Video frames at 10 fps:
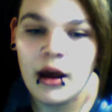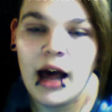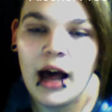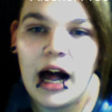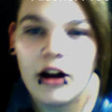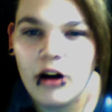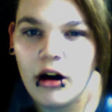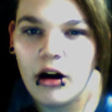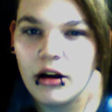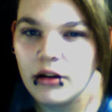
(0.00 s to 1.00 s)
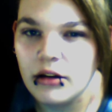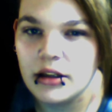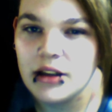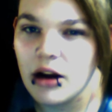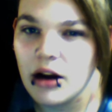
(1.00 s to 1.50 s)
Alcohol
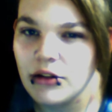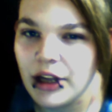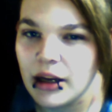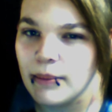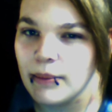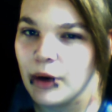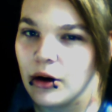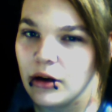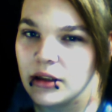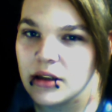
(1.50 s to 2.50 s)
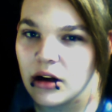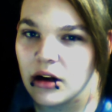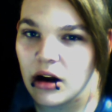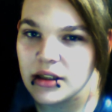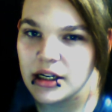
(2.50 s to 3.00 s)
is not only going to burn, it's going to
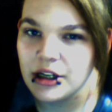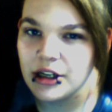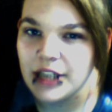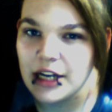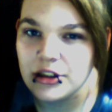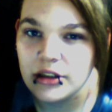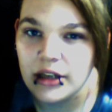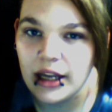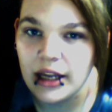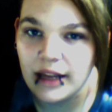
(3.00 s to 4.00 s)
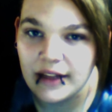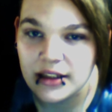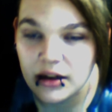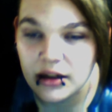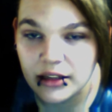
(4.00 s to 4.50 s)
cause irritation, and that's
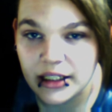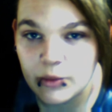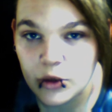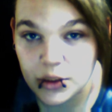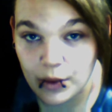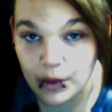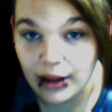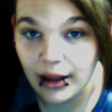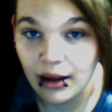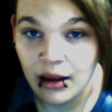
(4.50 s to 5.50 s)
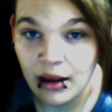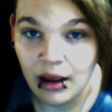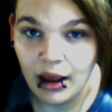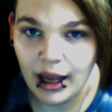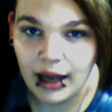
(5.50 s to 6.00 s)
going to lead to more swelling.
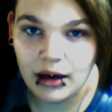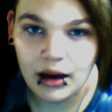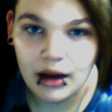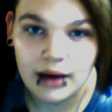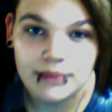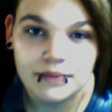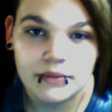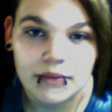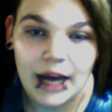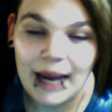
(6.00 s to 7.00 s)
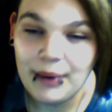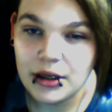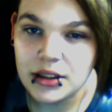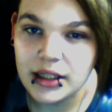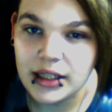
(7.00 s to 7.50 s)
And I
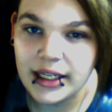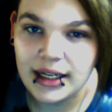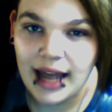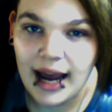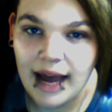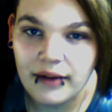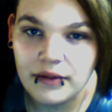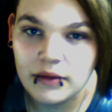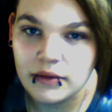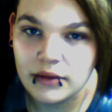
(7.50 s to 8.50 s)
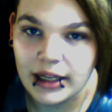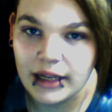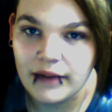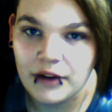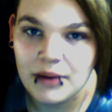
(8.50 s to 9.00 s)
personally didn't have
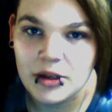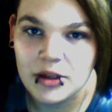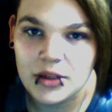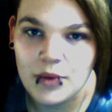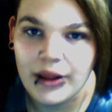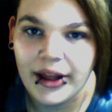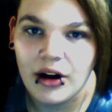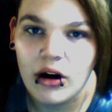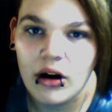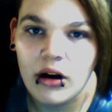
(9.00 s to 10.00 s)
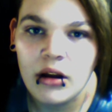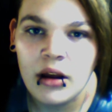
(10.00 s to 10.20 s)
like very much swelling at all,